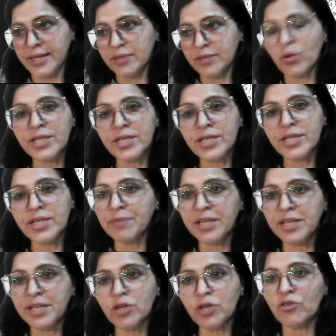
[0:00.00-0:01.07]
What is the
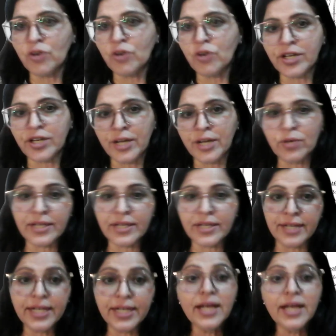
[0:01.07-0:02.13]
meaning of not regular
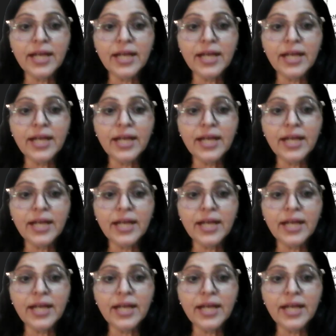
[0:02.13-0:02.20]
trend?